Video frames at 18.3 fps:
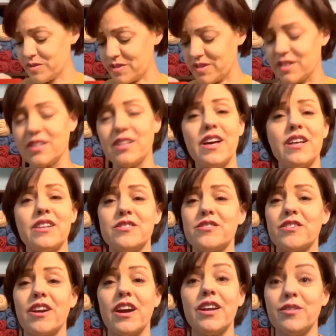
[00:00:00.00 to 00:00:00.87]
little ends
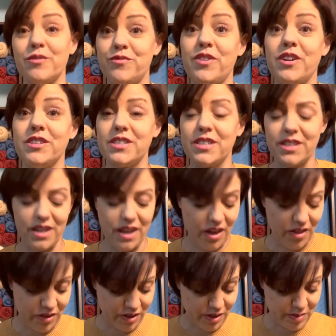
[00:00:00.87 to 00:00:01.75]
are kind of felting
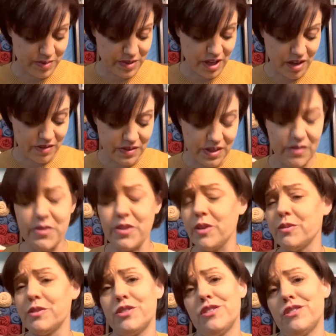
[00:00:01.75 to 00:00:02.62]
together themselves, even
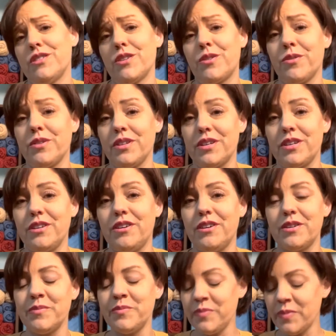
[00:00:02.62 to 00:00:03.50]
though it's just acrylic
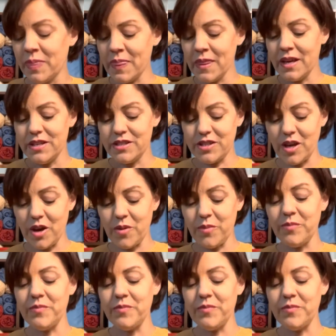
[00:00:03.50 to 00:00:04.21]
yarn. So